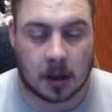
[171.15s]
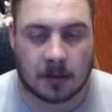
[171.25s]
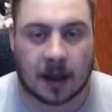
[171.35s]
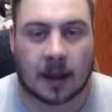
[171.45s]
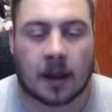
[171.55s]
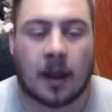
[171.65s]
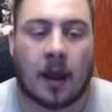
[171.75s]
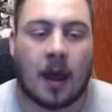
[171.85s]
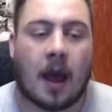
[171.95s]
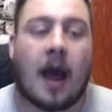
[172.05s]
Like,
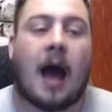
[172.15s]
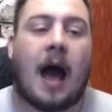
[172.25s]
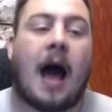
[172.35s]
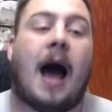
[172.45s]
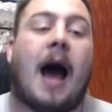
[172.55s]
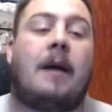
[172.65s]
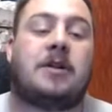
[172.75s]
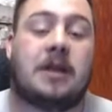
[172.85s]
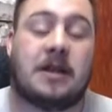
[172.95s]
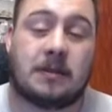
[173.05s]
so
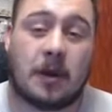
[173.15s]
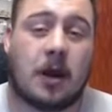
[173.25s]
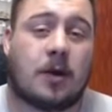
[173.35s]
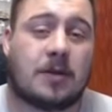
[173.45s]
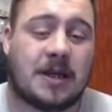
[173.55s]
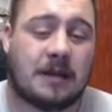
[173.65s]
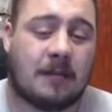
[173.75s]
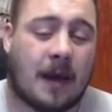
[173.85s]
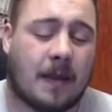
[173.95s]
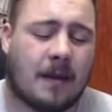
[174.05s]
this is my local team,
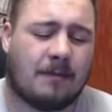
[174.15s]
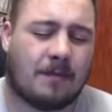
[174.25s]
and the